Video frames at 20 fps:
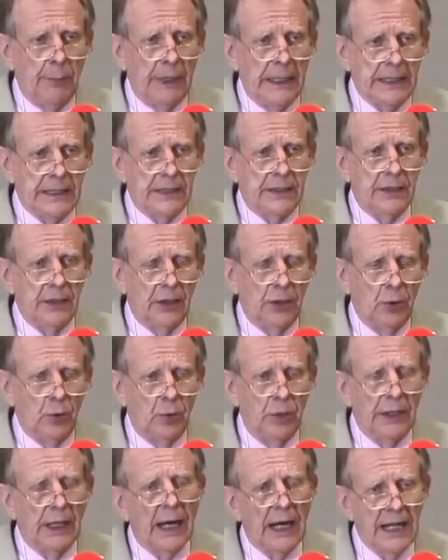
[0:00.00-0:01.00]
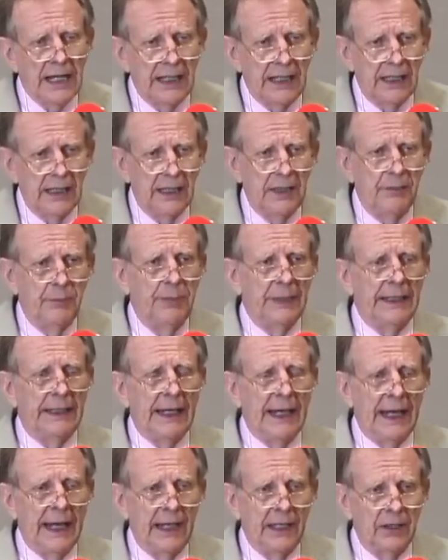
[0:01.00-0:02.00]
But uh, when I
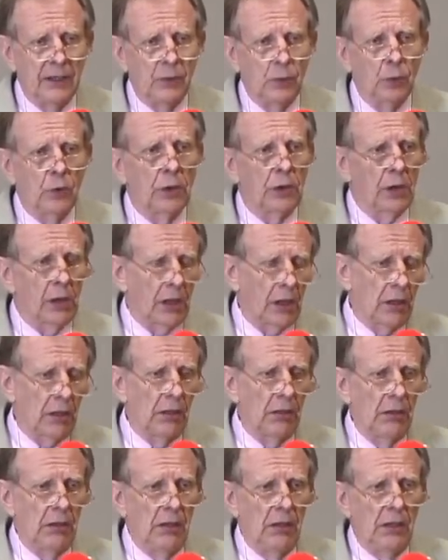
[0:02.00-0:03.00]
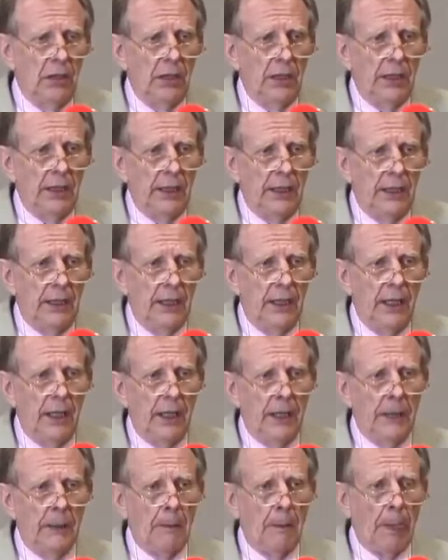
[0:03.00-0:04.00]
began work
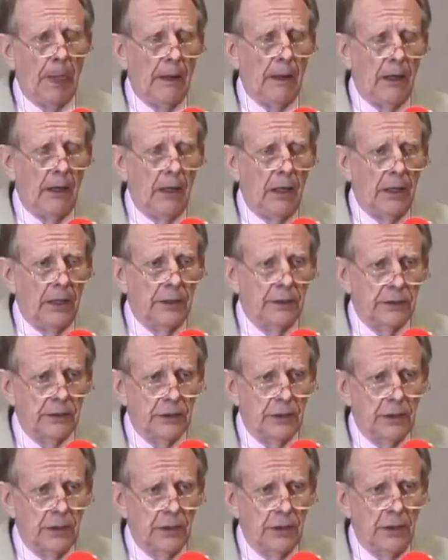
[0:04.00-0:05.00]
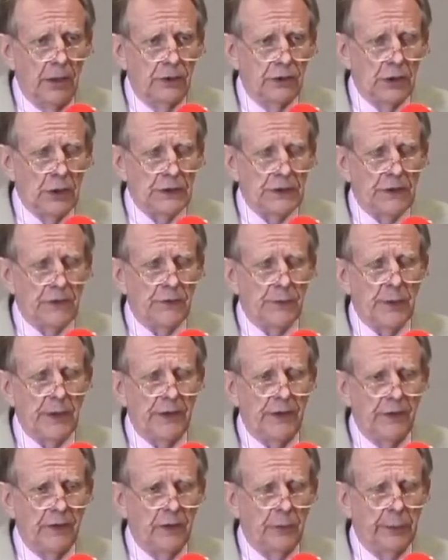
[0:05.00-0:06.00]
uh, on Joseph
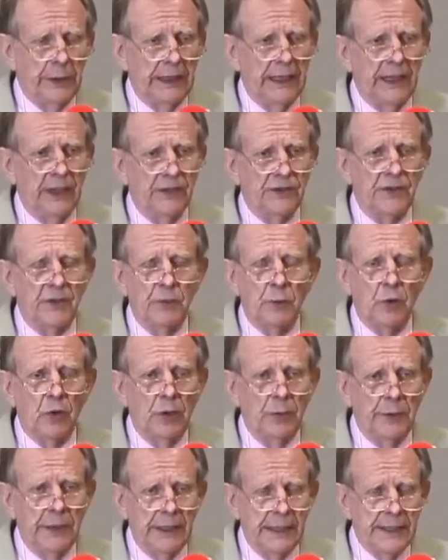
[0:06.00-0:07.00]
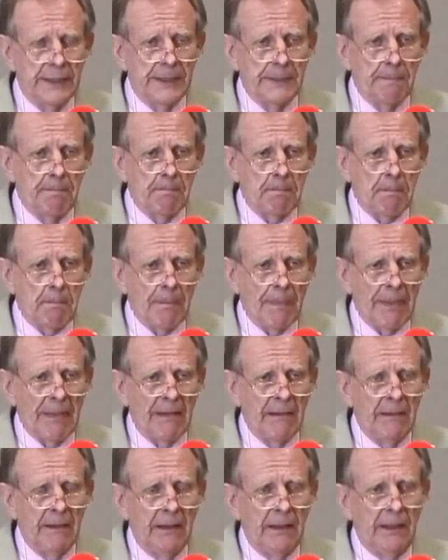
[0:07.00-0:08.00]
Smith and the beginnings of Mormonism
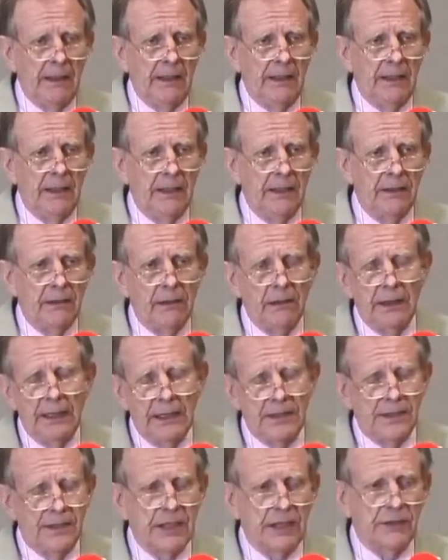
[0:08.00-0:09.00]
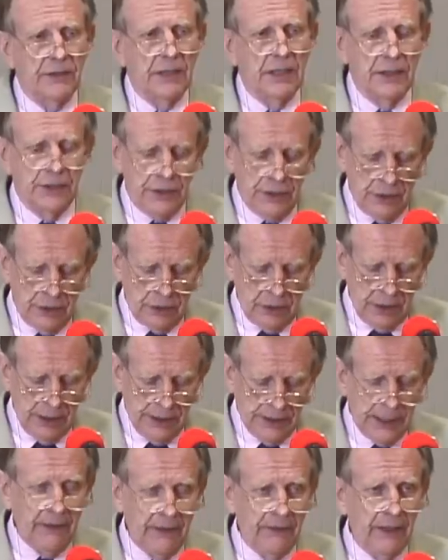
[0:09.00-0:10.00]
in the late 60s and early
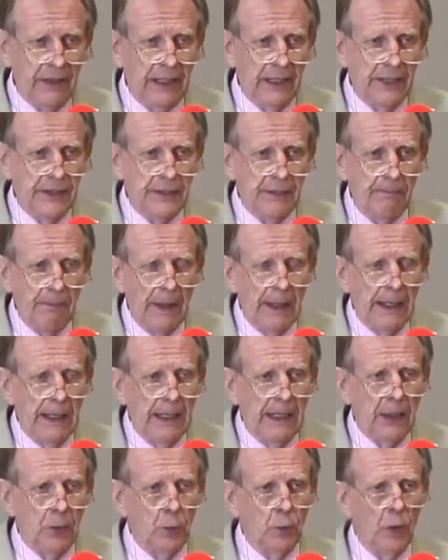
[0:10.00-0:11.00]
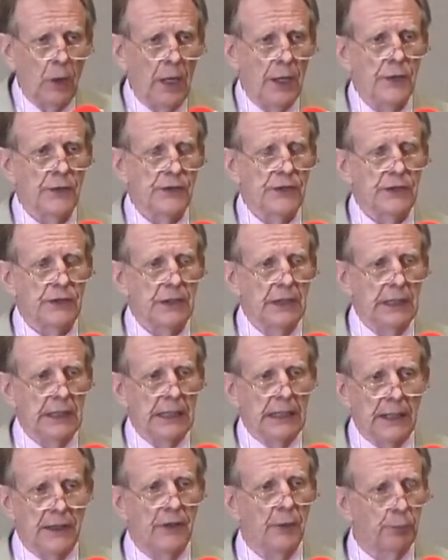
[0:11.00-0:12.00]
70s, it was
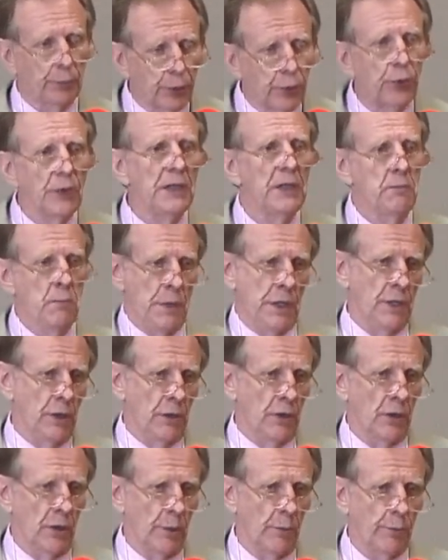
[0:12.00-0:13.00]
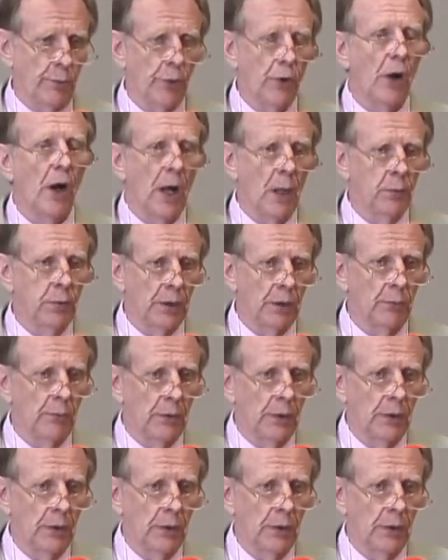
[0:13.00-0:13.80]
the premier problem